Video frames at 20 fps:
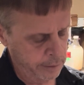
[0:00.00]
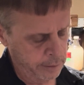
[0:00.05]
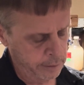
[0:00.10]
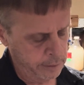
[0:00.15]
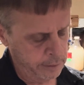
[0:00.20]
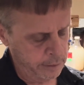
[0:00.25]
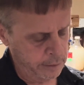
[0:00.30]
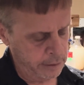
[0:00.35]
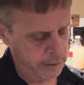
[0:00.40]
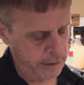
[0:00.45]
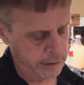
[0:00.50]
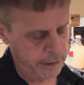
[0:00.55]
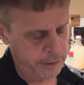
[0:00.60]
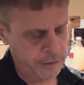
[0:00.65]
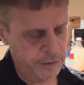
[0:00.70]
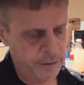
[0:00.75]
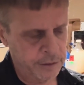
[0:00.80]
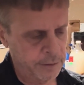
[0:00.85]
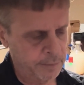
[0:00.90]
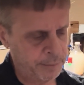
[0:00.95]
then the
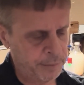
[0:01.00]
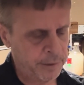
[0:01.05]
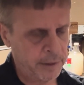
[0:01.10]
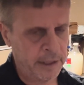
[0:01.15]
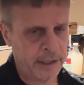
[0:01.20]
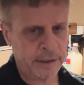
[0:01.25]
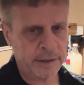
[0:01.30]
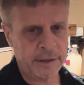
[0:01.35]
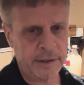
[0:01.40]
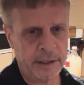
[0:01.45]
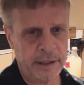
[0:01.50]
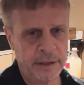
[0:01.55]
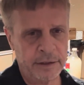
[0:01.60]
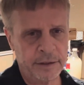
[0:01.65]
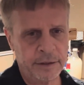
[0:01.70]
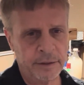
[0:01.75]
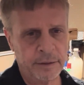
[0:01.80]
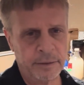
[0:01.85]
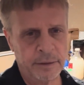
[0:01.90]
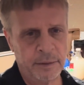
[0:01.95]
hydrogen peroxide
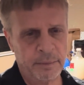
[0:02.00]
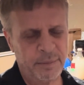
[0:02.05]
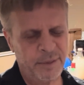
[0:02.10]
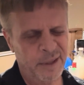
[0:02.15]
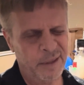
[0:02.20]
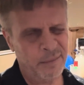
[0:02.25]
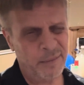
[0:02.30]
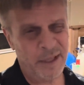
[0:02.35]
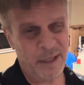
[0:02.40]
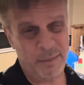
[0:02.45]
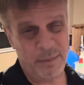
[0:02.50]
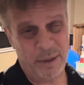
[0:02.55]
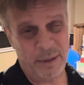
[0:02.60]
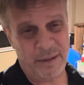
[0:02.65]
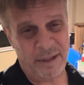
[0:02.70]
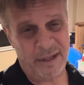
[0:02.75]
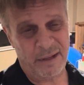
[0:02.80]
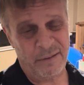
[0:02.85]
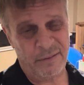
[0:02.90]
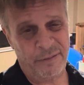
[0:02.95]
should only be maybe
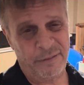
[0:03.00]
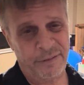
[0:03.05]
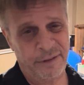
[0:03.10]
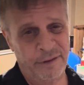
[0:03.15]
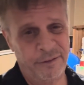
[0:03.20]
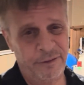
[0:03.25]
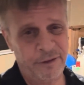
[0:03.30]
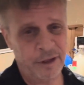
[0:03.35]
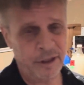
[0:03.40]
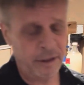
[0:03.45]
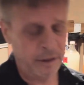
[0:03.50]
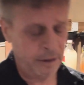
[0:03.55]
around 50.